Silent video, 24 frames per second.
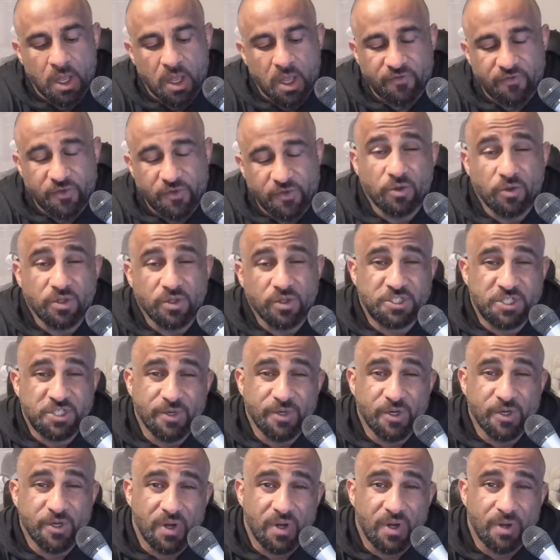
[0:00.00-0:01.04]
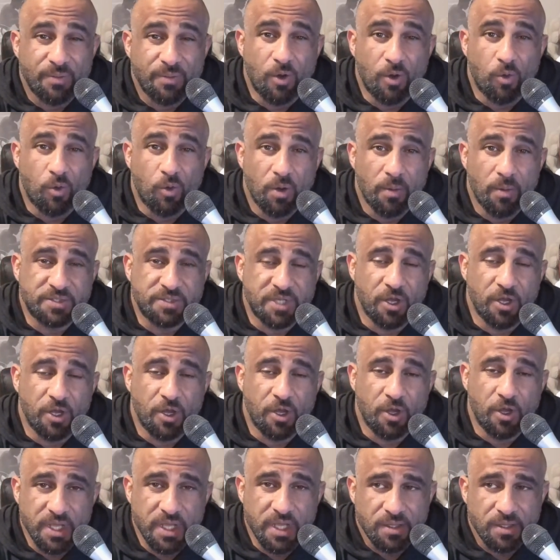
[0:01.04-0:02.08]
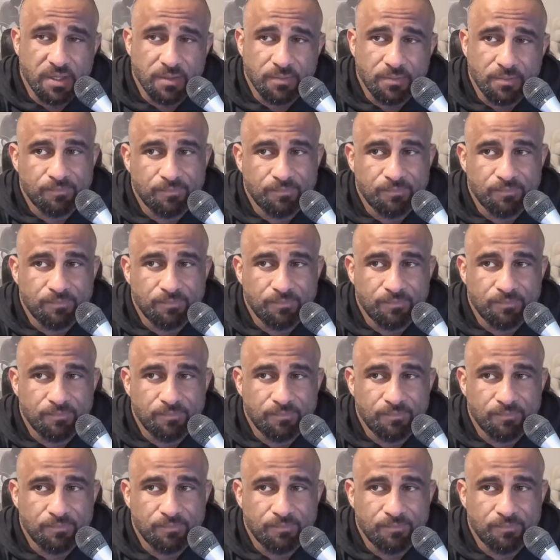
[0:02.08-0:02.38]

If you go in the gym and you're wearing a pair of warm-ups and a hoodie,